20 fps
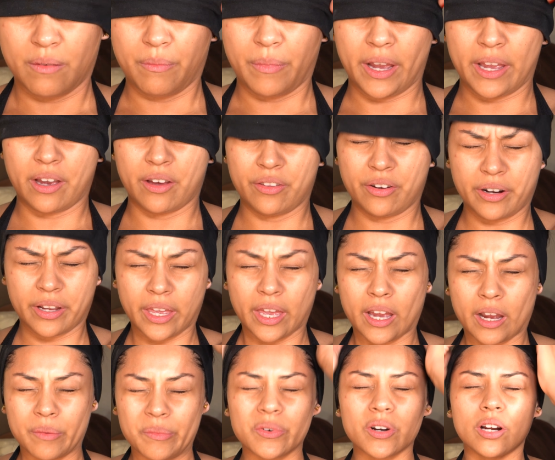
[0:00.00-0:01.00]
My other
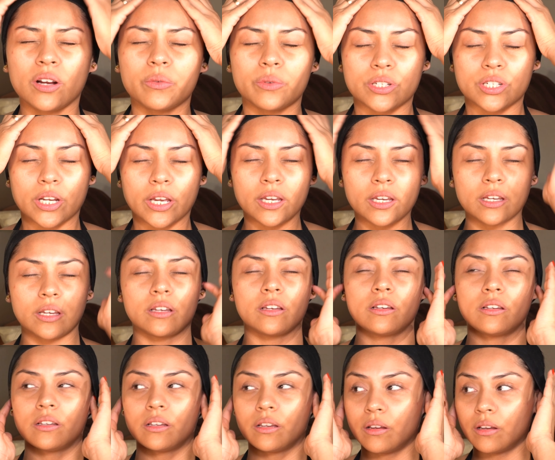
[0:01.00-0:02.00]
camera, which I
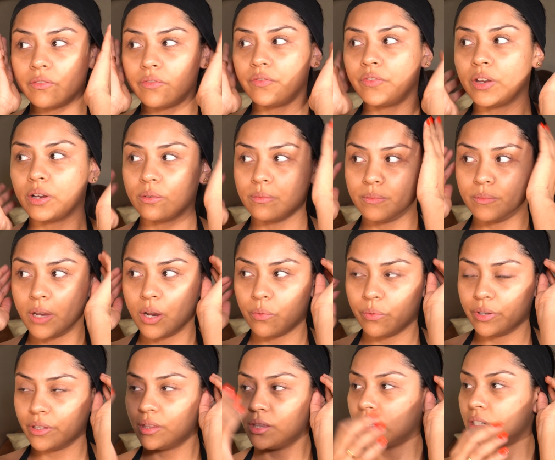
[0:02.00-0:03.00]
film
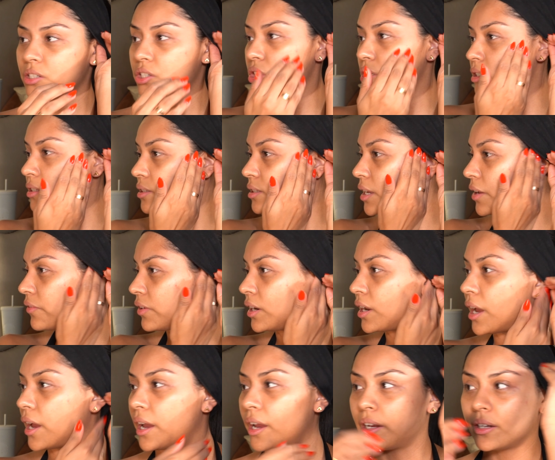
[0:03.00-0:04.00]
with the
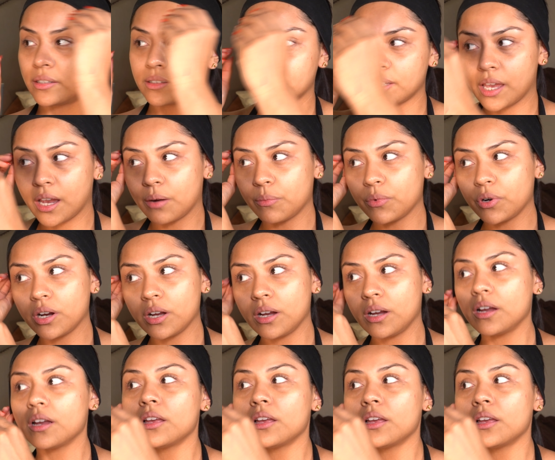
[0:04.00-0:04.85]
G7X camera,